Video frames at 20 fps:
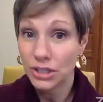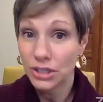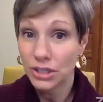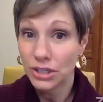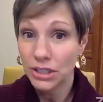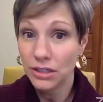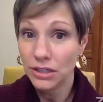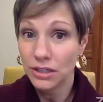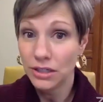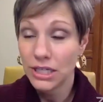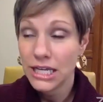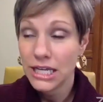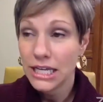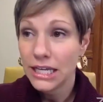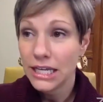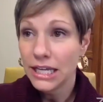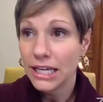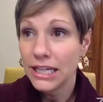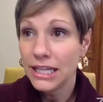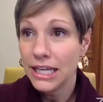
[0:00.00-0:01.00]
here?
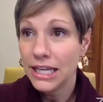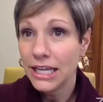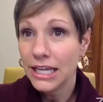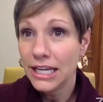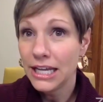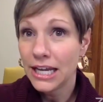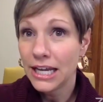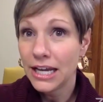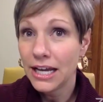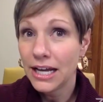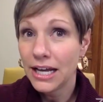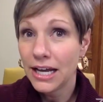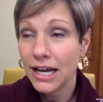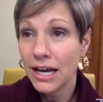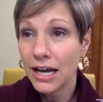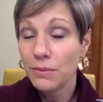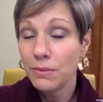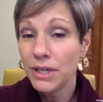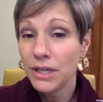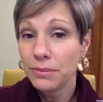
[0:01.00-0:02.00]
And then how
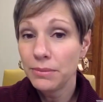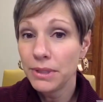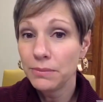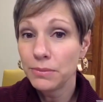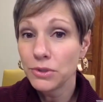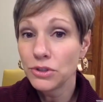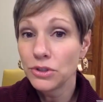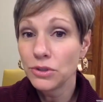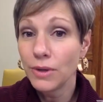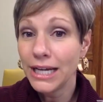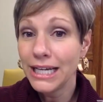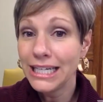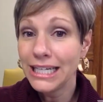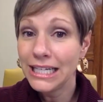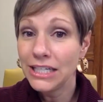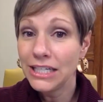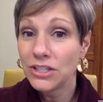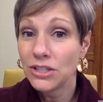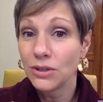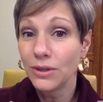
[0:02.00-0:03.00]
many people do I
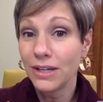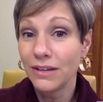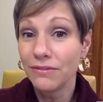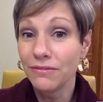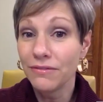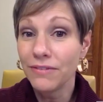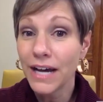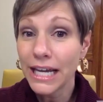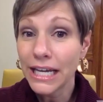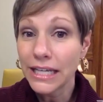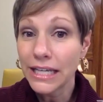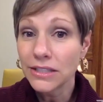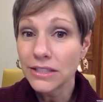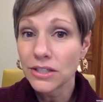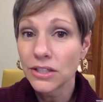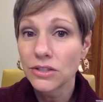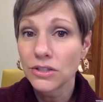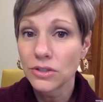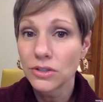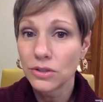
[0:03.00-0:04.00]
need to invite
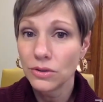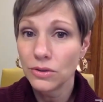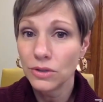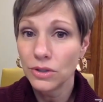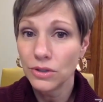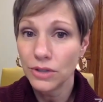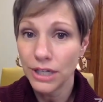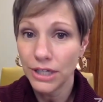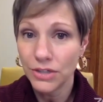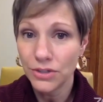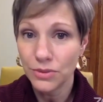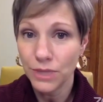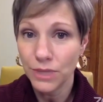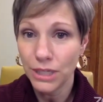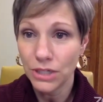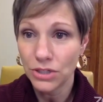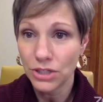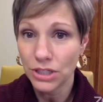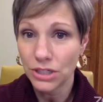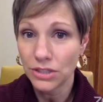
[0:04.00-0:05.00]
to the
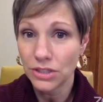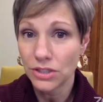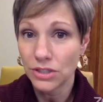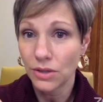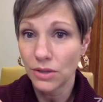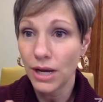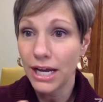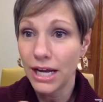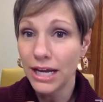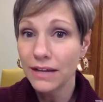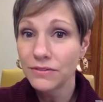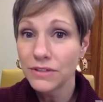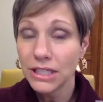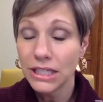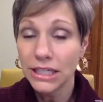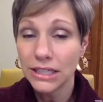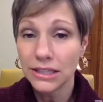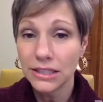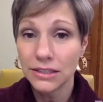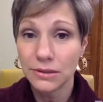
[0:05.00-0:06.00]
graduation? So I have to
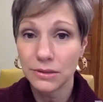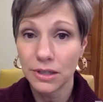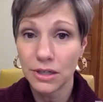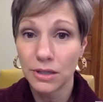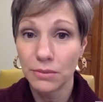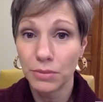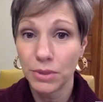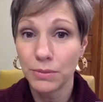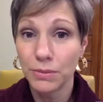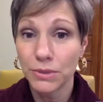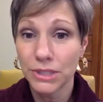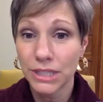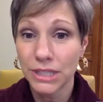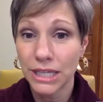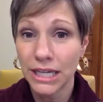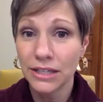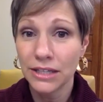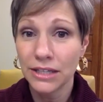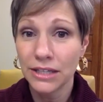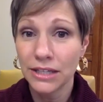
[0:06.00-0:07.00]
get this on people's
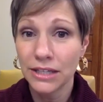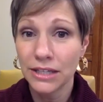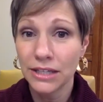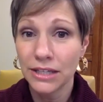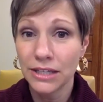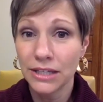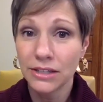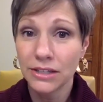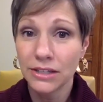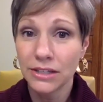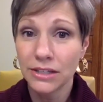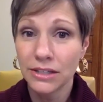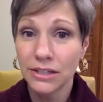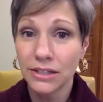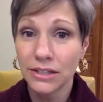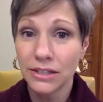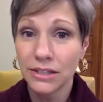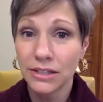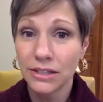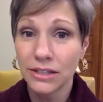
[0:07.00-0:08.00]
calendar.
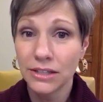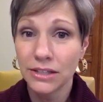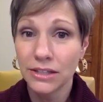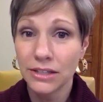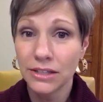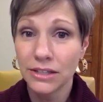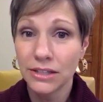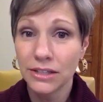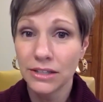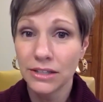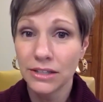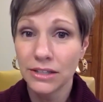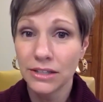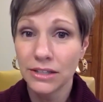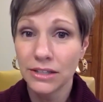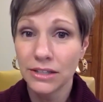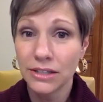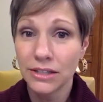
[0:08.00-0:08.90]
They show